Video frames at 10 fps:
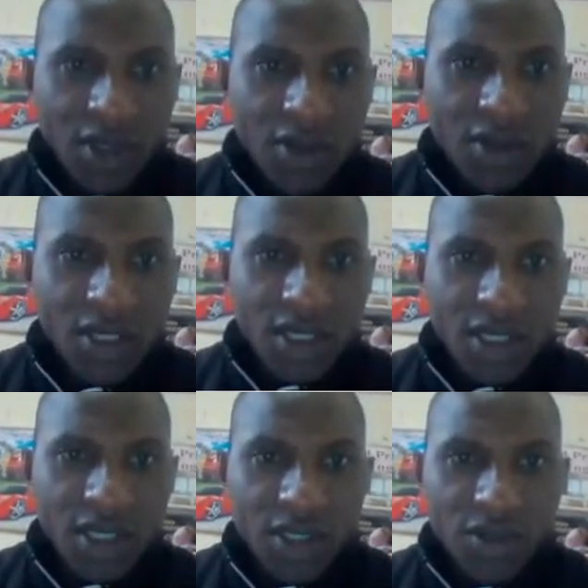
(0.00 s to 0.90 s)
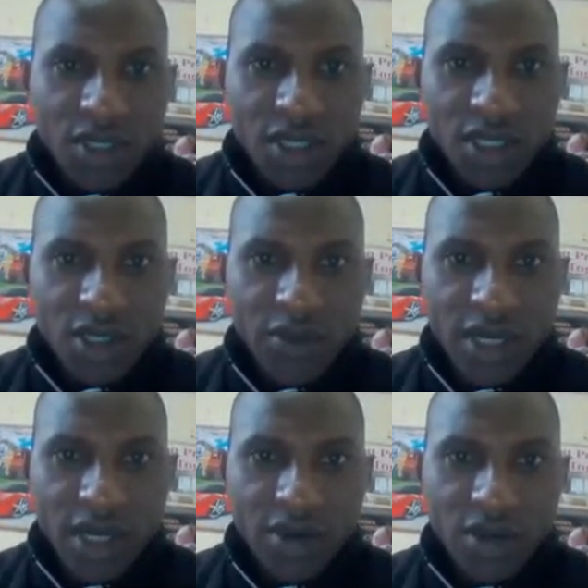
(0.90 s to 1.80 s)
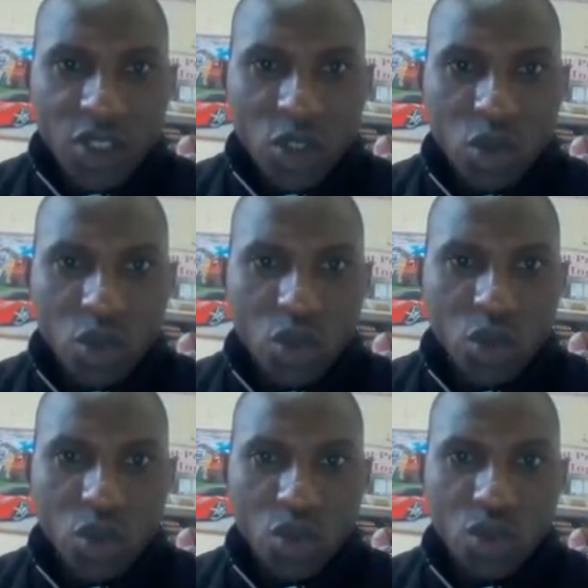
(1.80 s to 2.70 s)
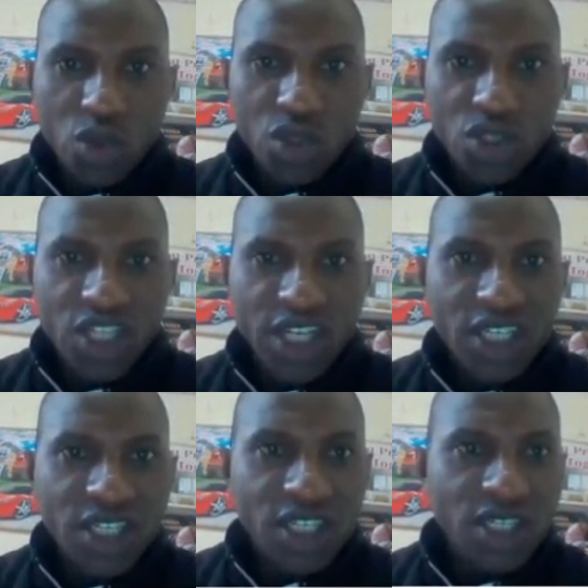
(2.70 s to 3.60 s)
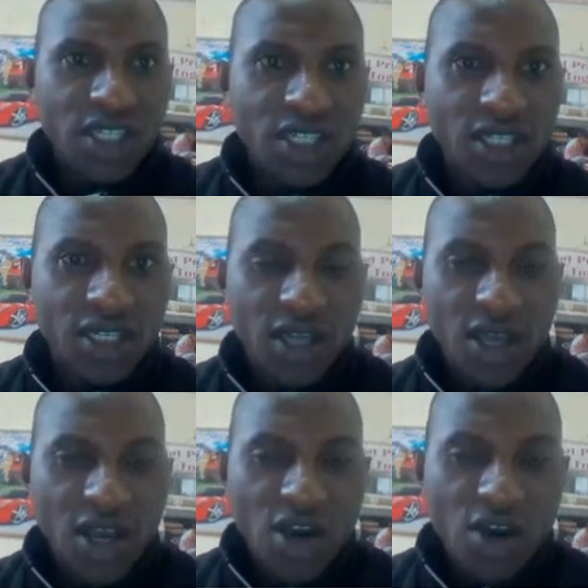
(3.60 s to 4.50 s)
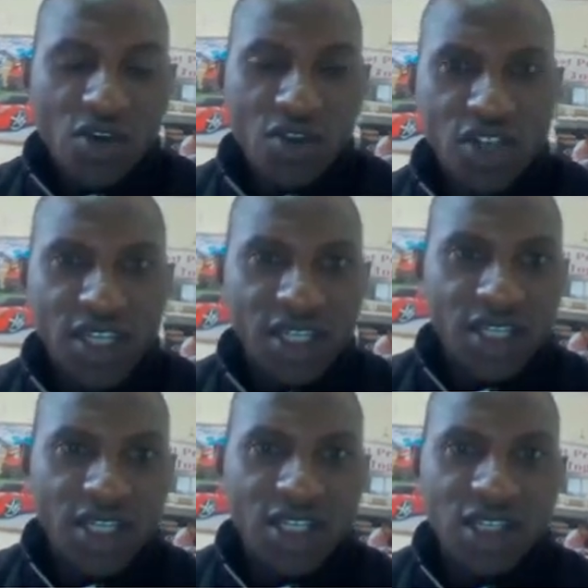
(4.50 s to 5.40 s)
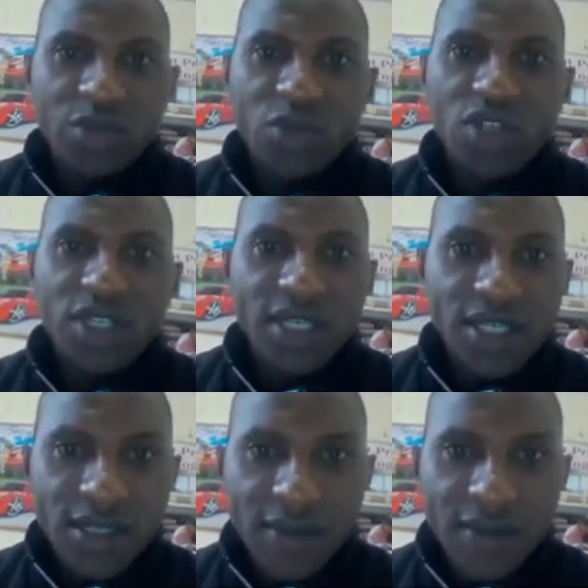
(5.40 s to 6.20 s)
Okay, today we are going to start on DC motors,